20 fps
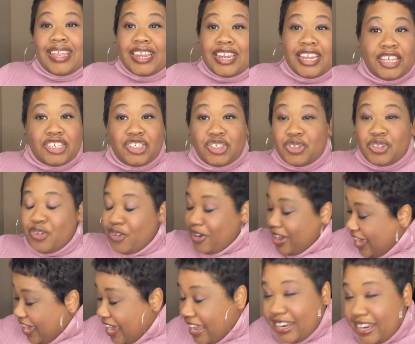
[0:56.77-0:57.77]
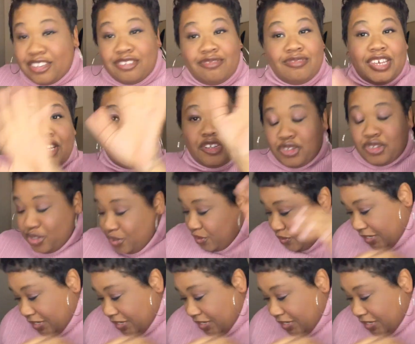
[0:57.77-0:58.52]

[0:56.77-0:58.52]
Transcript: Let's just go ahead and get into